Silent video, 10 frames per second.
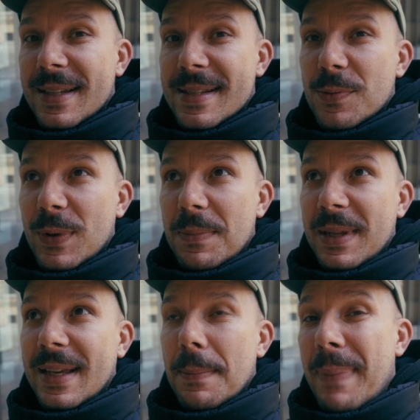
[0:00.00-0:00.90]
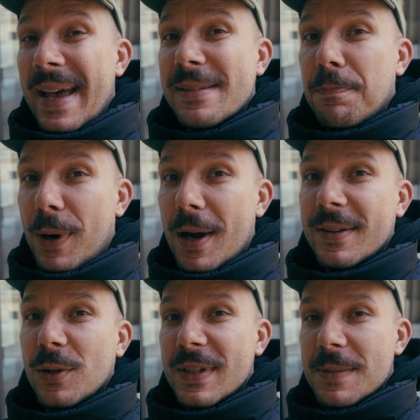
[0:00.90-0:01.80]
this will be the bad
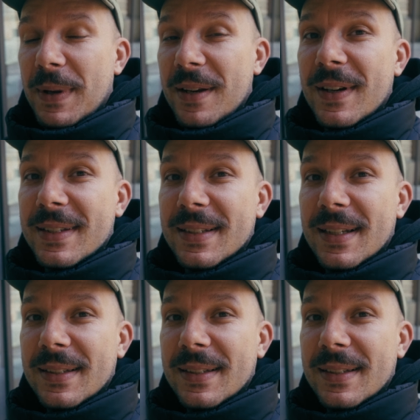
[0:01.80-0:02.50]
part of this Parivartana.